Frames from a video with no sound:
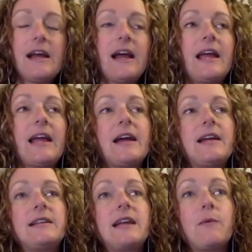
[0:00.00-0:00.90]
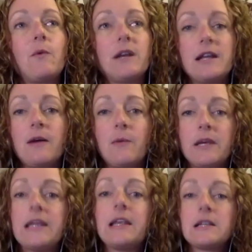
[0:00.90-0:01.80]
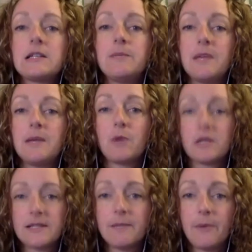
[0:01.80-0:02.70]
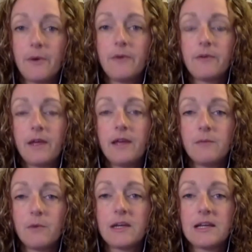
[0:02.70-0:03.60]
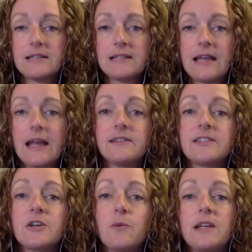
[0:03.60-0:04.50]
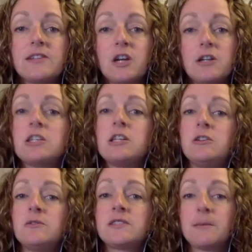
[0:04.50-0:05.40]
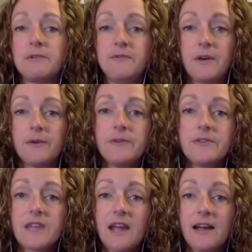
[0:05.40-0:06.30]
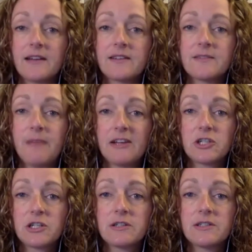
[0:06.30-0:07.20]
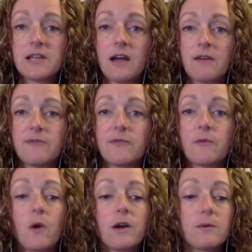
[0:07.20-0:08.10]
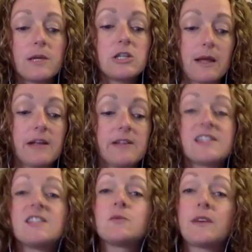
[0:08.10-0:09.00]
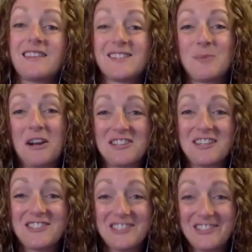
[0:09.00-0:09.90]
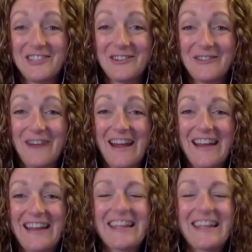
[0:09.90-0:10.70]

And I want eating to be more simple and more easy. And so we start to use some of those as measures of what are we doing? Because this is what this process should do, right?